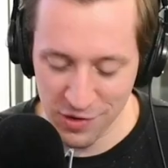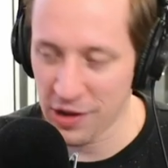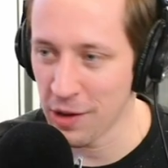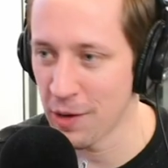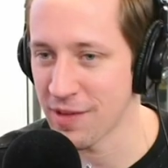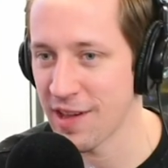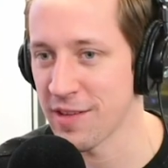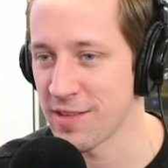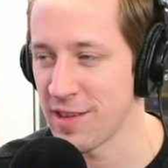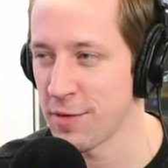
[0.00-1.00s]
You should go to his
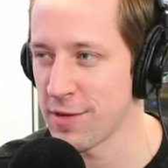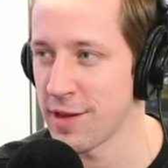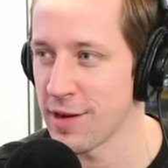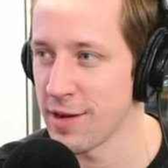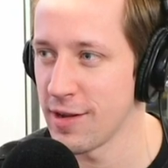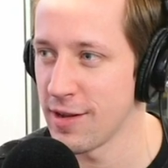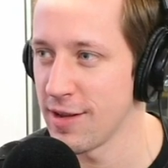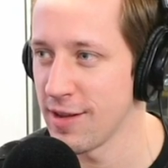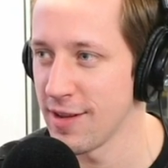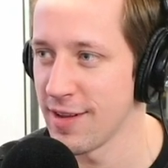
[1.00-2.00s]
house and see if he's there. yeah.
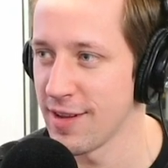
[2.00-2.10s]
Stop it, TJ.